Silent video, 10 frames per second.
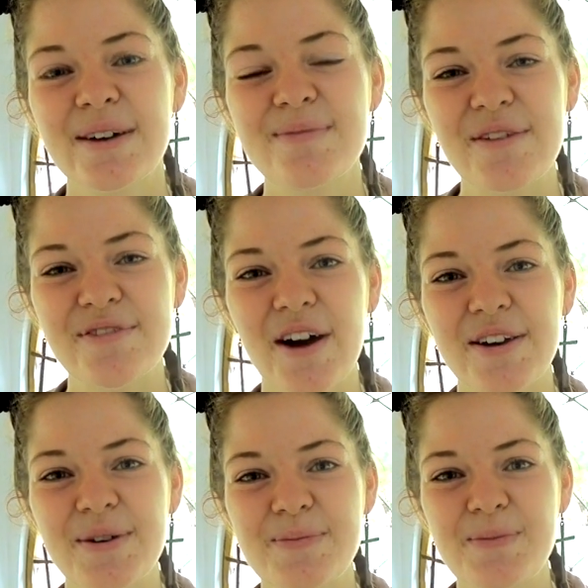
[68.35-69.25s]
my
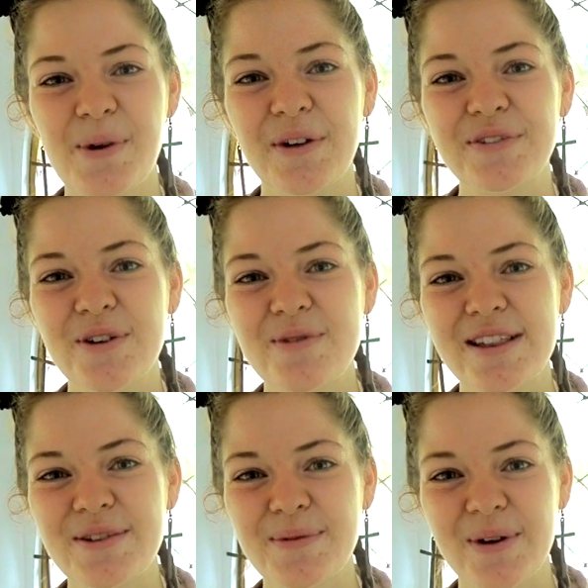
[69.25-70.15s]
father brought from
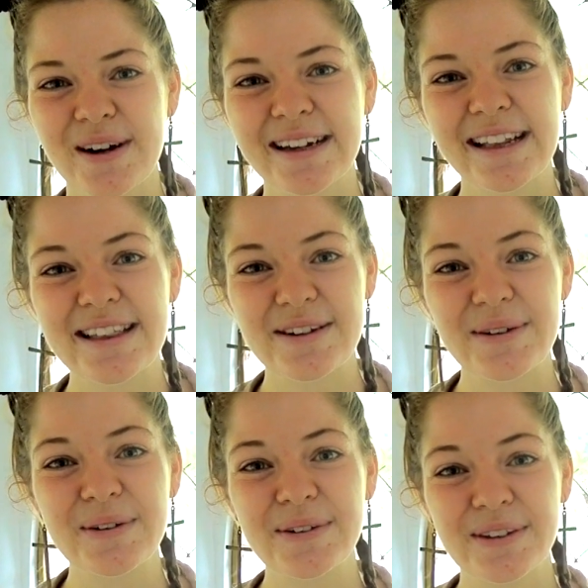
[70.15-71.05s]
his work this
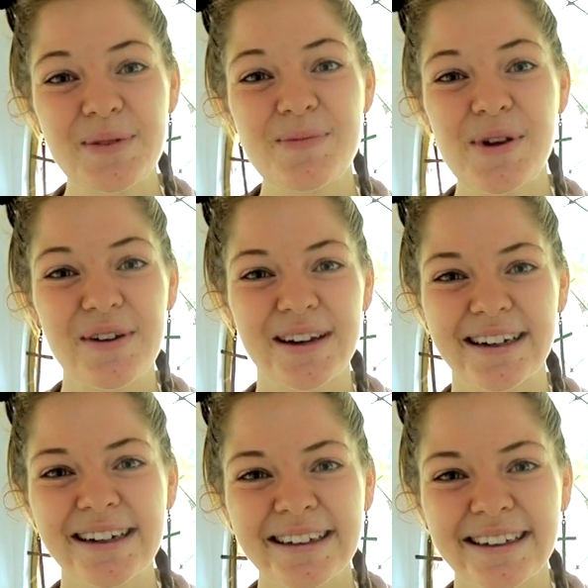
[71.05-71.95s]
old
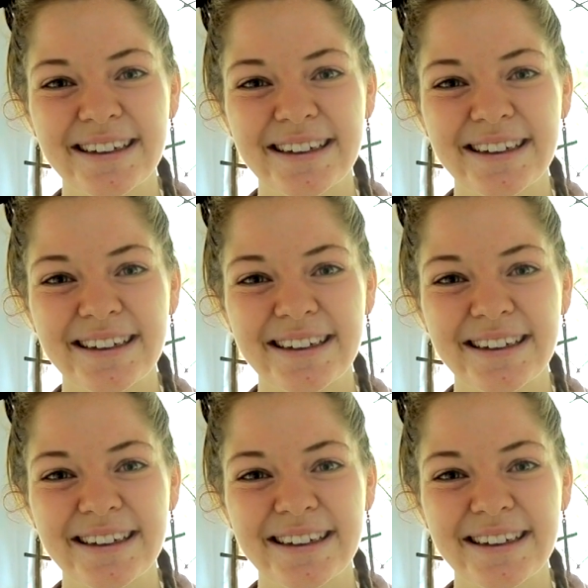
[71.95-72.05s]
computer.